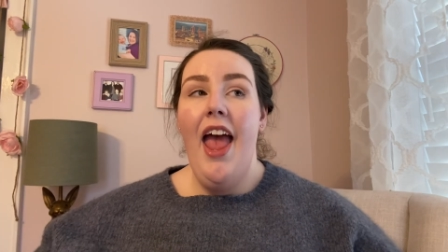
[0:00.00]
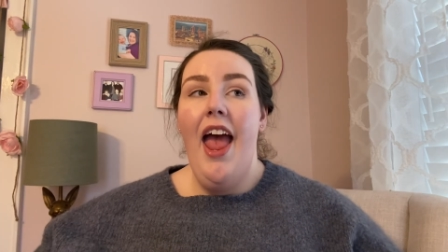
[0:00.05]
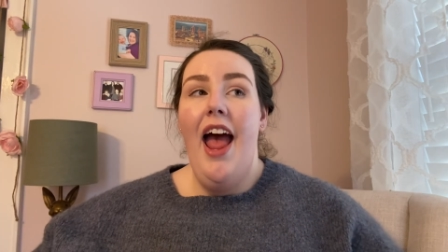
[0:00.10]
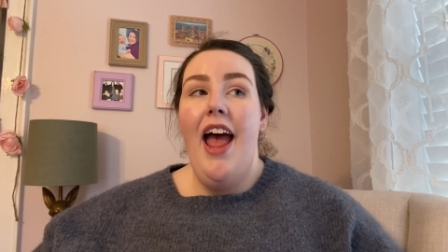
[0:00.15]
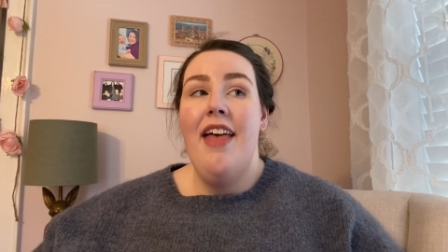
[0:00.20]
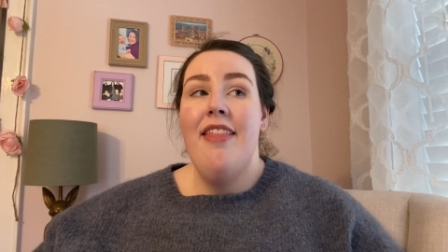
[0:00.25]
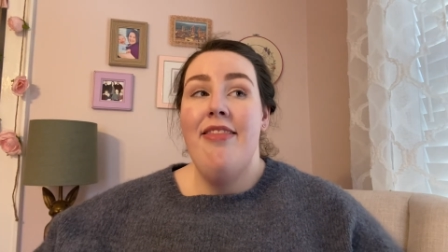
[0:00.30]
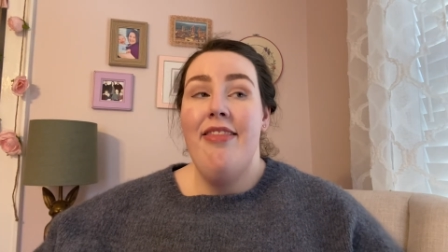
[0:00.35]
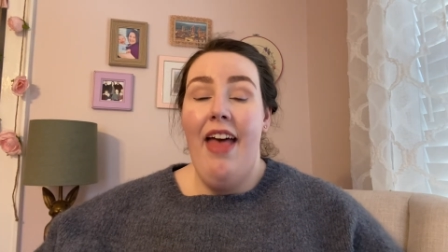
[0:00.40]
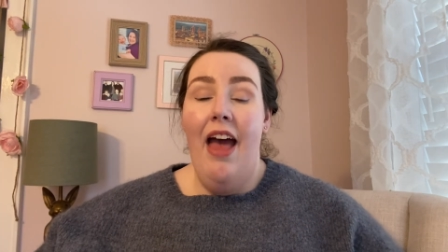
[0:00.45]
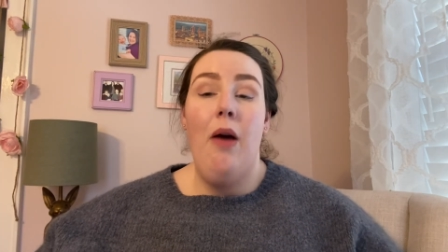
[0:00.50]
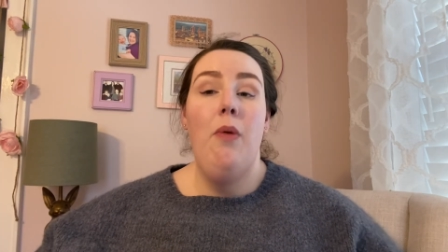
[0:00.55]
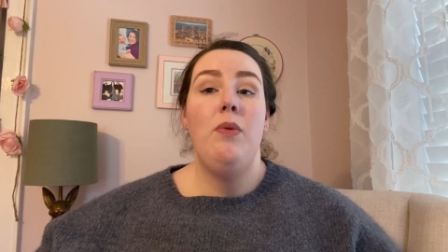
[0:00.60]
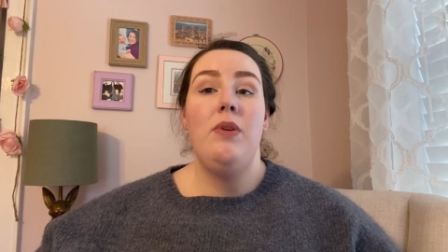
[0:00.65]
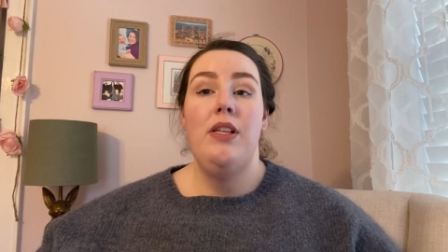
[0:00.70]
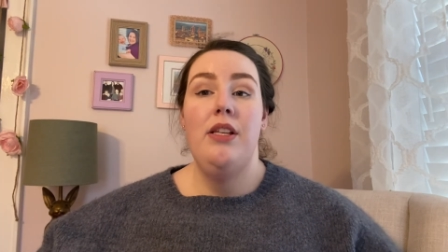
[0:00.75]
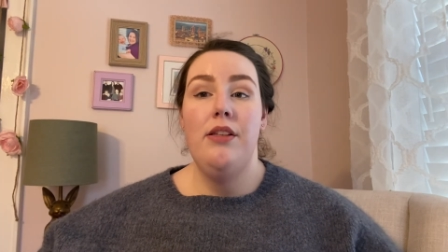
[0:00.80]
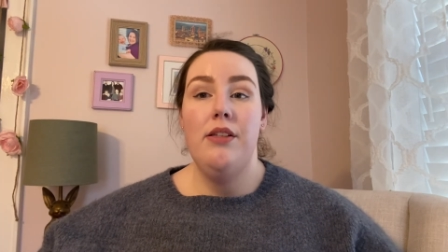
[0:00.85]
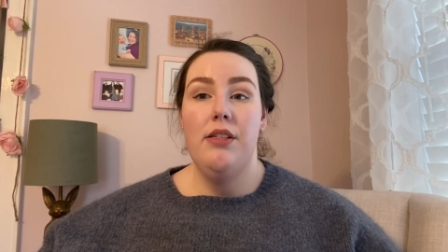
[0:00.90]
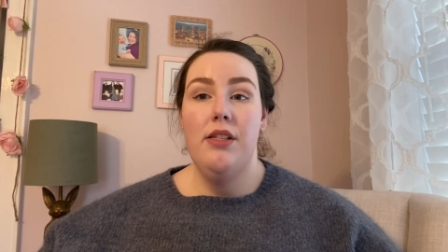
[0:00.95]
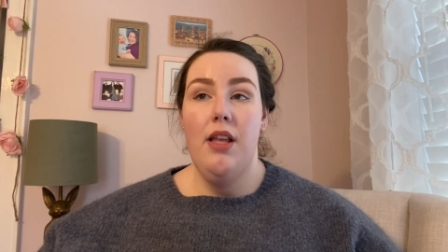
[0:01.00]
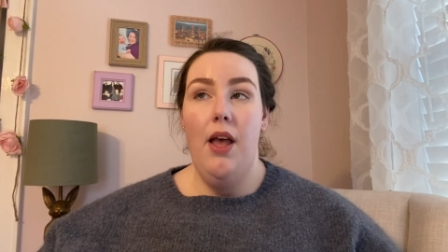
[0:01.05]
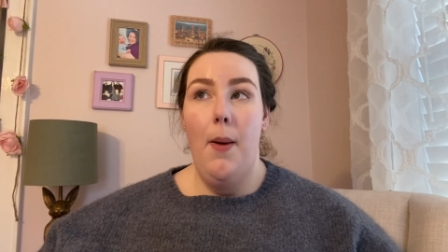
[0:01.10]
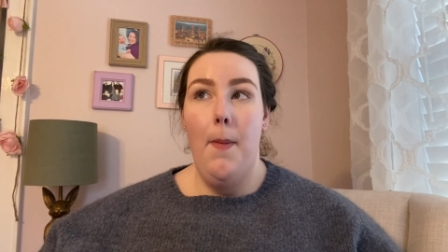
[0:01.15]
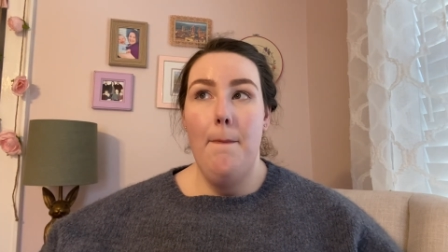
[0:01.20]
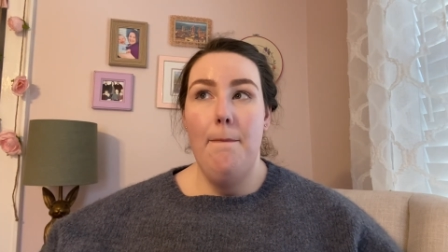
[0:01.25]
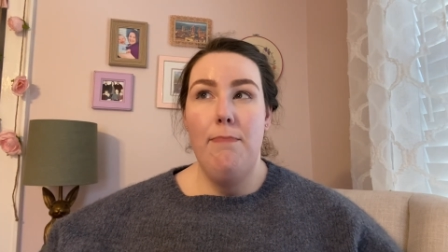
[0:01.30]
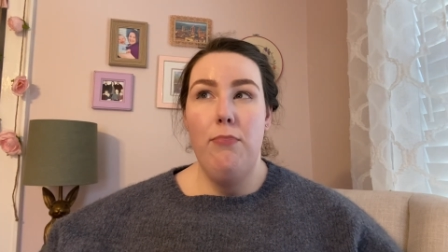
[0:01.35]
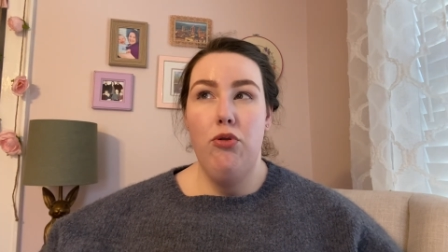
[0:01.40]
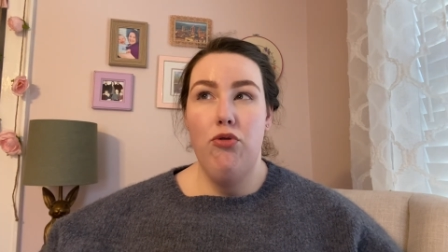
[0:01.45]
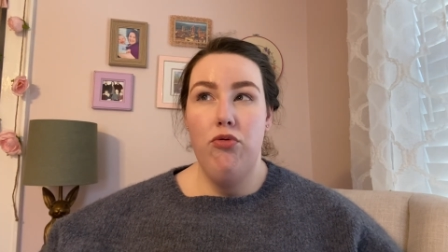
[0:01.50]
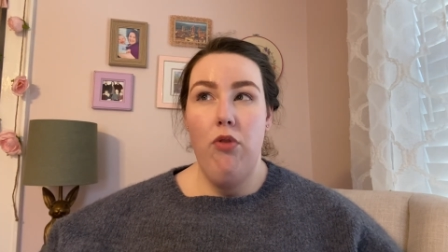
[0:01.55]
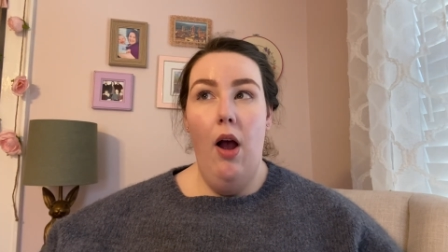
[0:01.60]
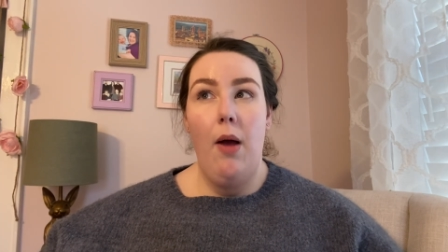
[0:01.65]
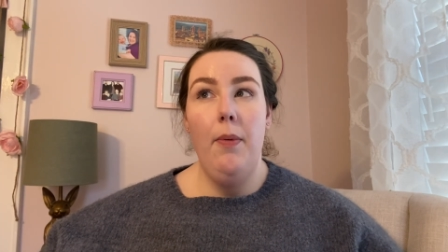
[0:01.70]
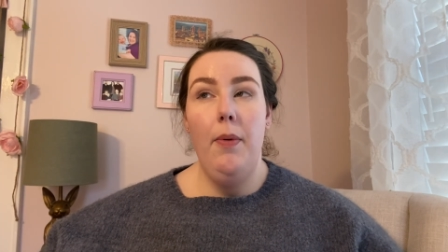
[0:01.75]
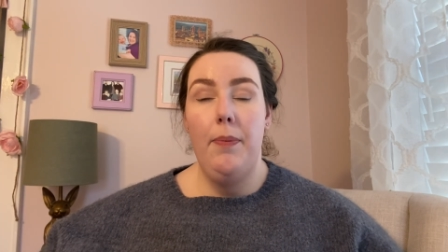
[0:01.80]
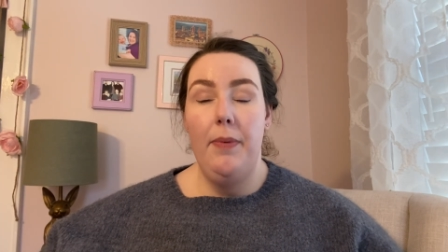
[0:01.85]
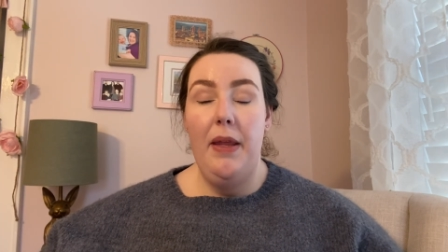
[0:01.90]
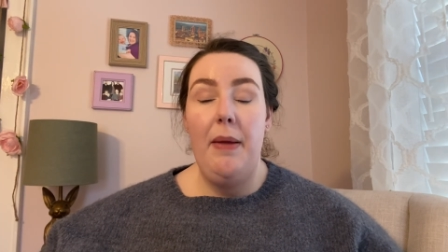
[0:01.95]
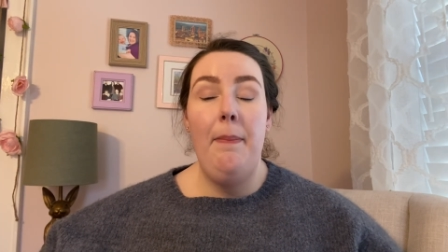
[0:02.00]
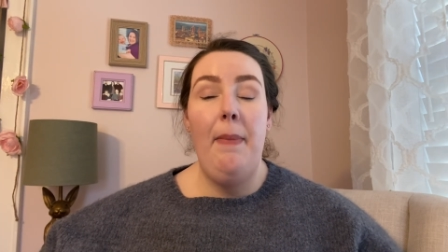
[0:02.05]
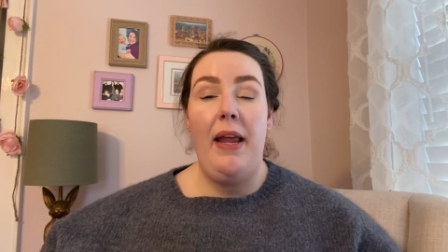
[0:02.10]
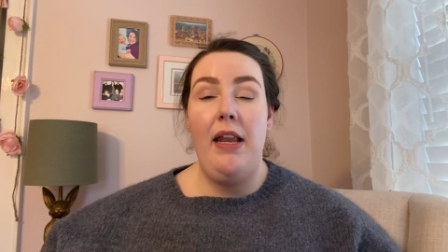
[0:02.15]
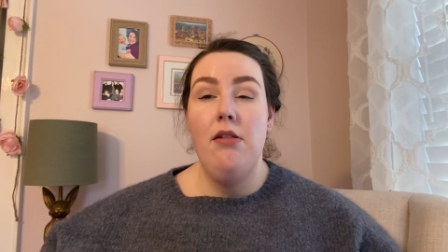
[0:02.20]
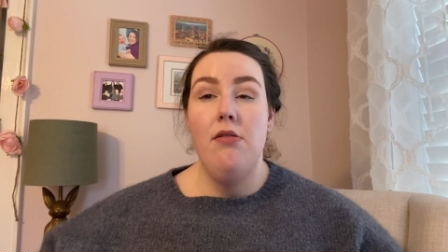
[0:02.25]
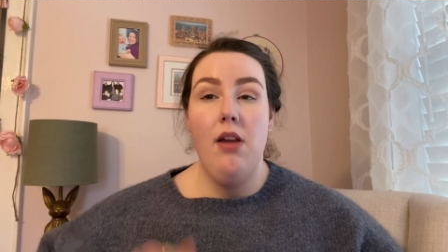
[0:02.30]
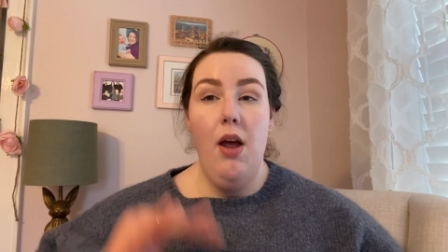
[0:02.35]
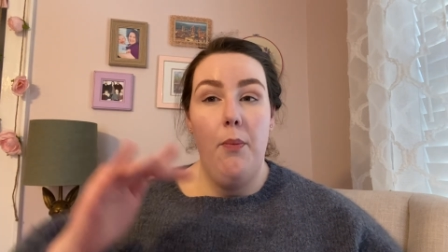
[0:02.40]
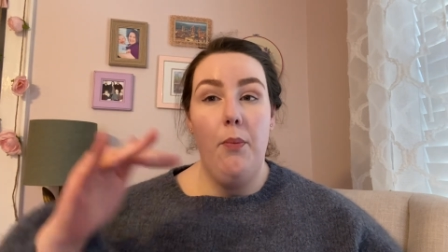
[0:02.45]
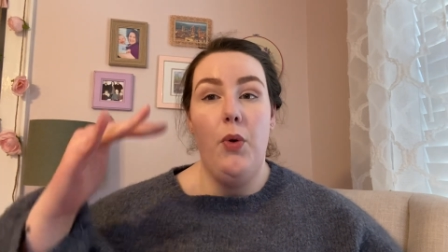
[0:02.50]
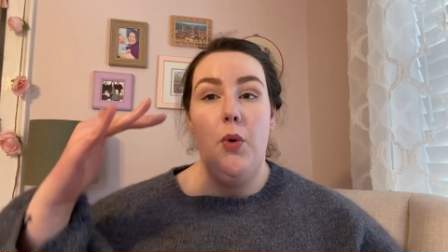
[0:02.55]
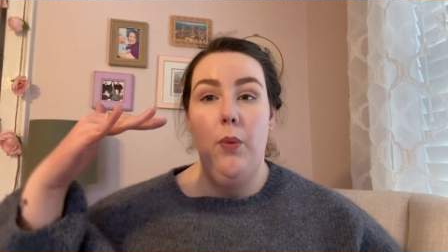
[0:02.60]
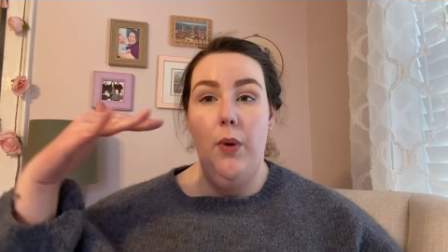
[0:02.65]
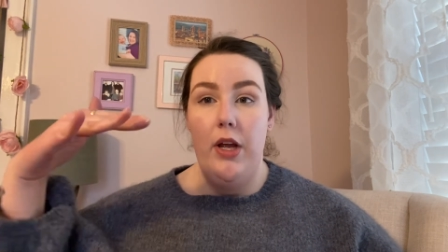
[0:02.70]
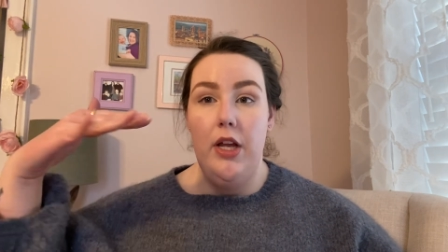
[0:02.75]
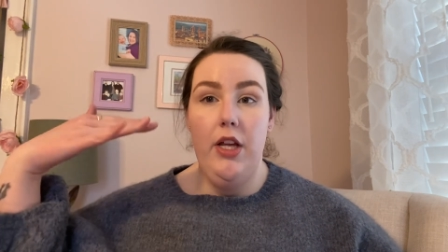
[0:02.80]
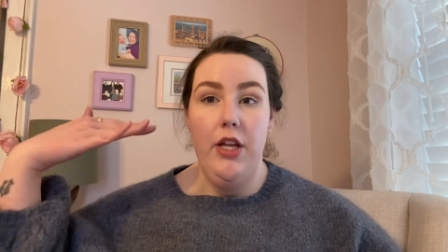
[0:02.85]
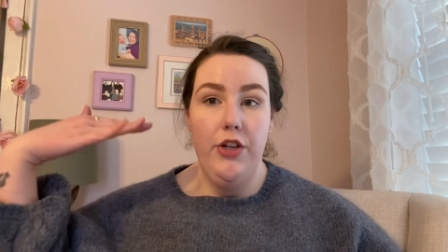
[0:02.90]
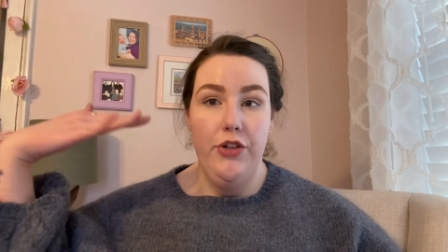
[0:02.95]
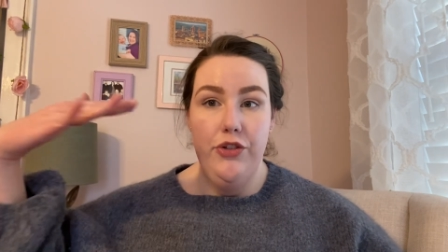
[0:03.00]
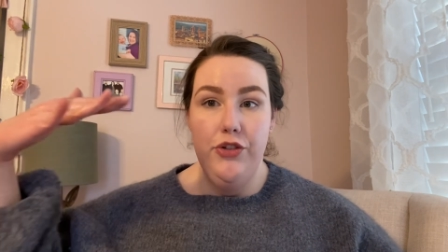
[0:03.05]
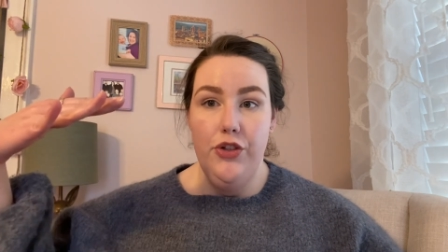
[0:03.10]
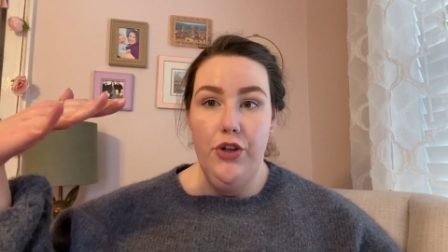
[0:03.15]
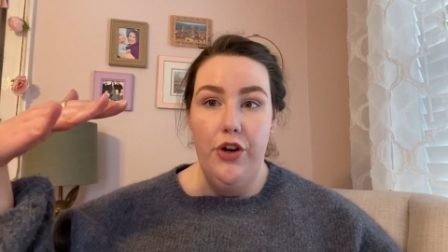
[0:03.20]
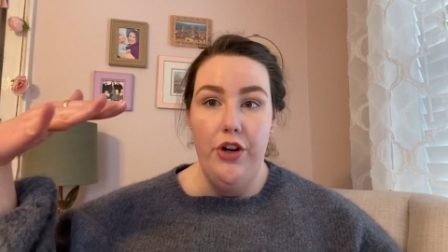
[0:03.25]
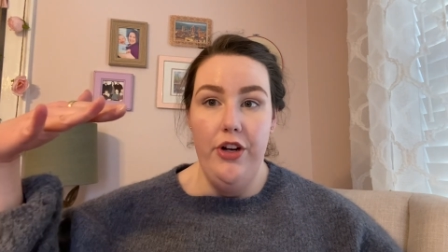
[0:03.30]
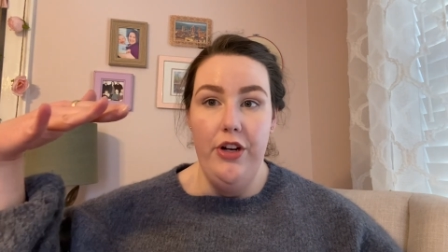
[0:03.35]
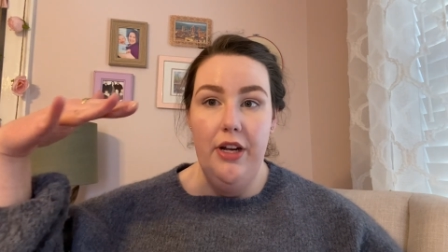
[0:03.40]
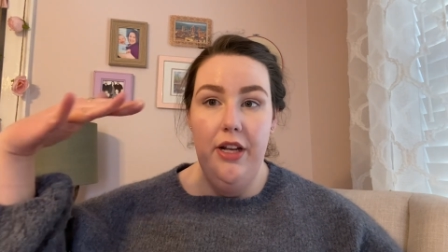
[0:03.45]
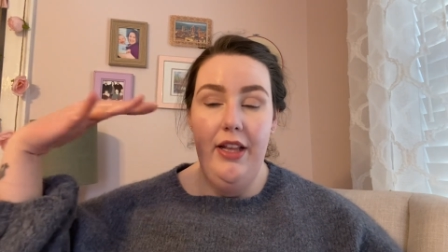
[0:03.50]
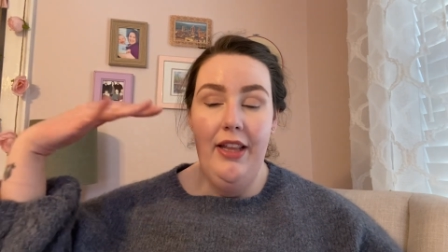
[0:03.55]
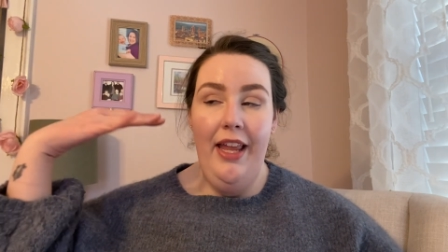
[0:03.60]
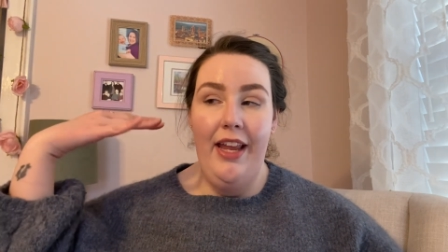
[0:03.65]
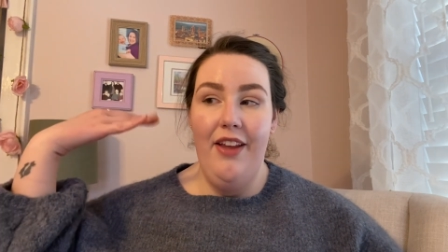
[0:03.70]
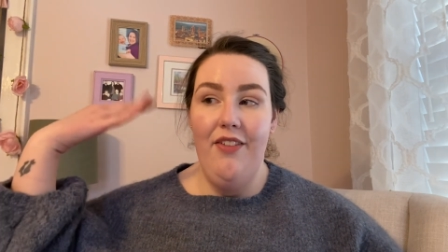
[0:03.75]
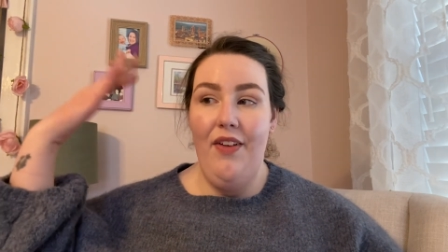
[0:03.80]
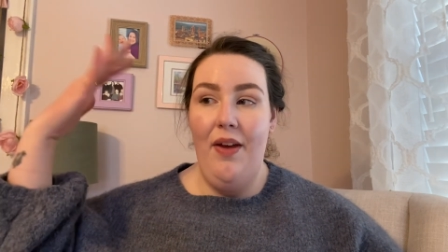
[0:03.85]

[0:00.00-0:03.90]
And that was probably my number one concern. Like if